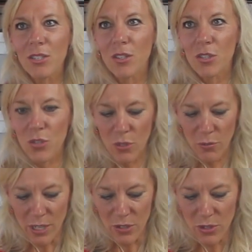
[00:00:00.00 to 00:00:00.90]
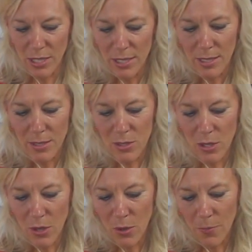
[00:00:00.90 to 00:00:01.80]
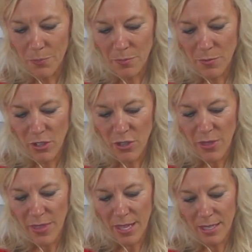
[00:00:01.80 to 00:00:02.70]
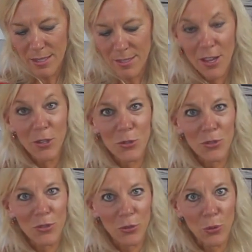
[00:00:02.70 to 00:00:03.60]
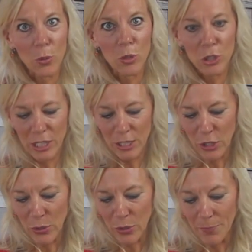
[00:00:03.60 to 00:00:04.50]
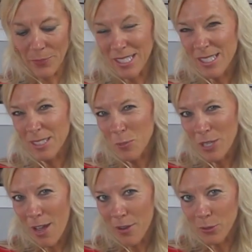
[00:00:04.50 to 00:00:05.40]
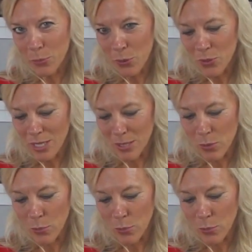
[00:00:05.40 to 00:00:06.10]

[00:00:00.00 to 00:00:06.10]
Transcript: to the tuna fish. And so very thick, it's not your, your normal looking yogurt, and it's a little bit higher in protein